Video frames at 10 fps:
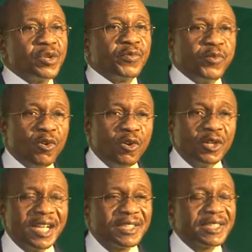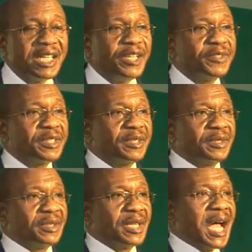fold our sleeves
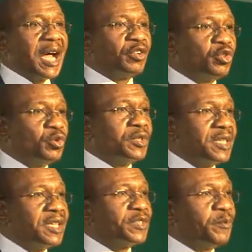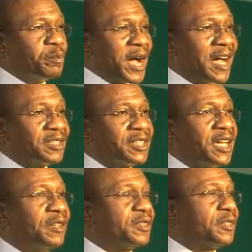and do this by
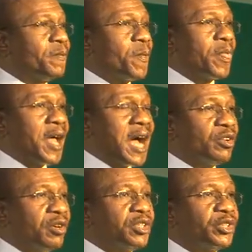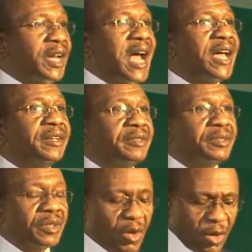ourselves and not rely
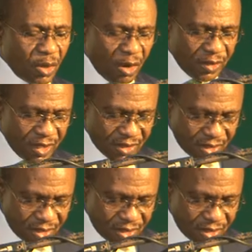on others.